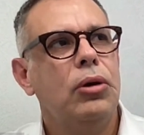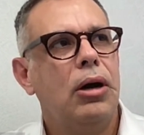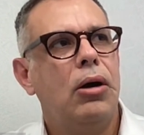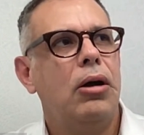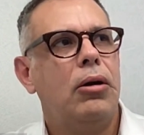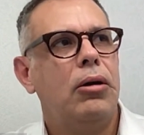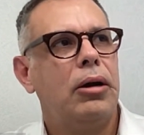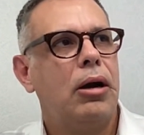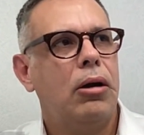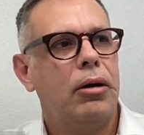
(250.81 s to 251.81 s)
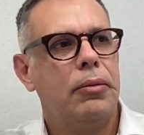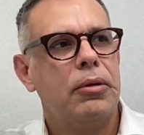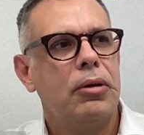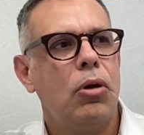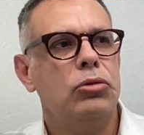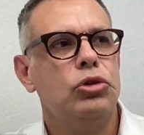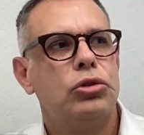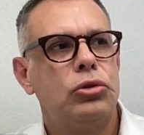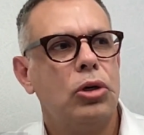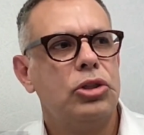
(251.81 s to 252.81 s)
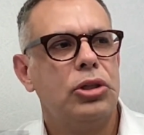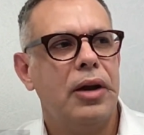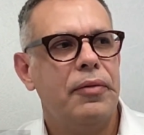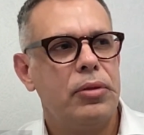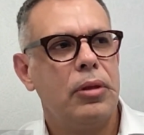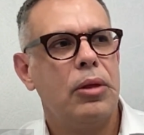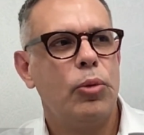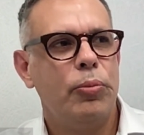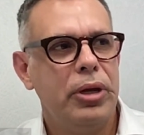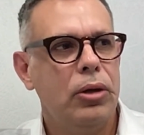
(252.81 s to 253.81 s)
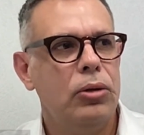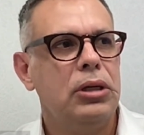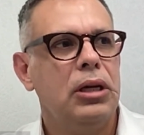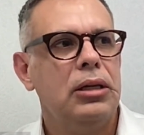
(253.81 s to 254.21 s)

Our construction, everything that we build,